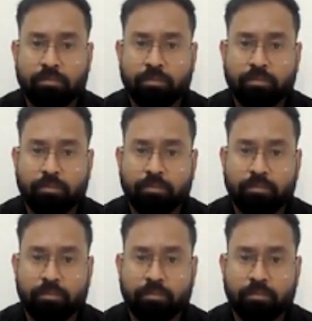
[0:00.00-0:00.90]

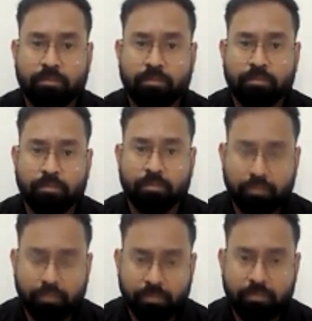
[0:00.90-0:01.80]

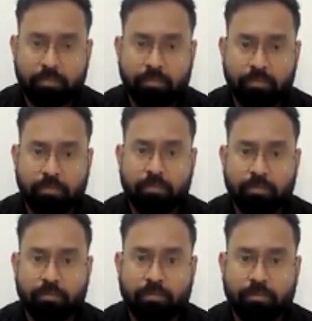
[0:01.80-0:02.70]

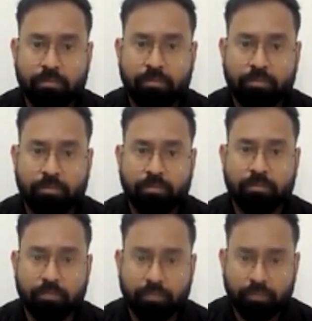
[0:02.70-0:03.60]

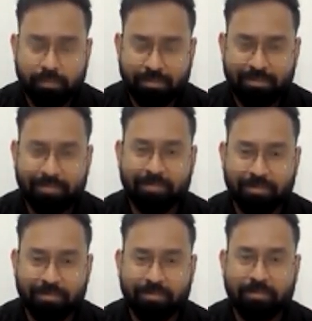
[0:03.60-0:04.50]

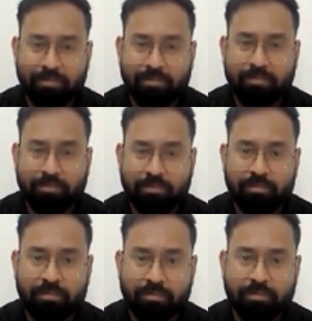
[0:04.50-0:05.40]

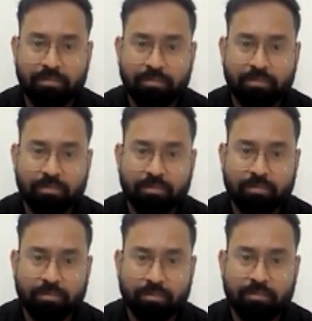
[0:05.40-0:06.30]

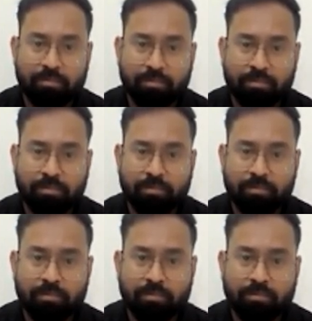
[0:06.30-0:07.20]

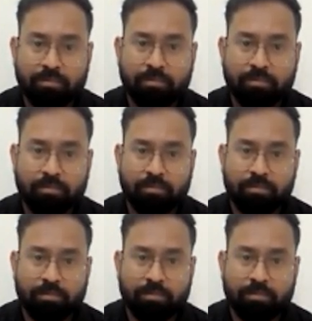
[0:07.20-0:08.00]
[no speech]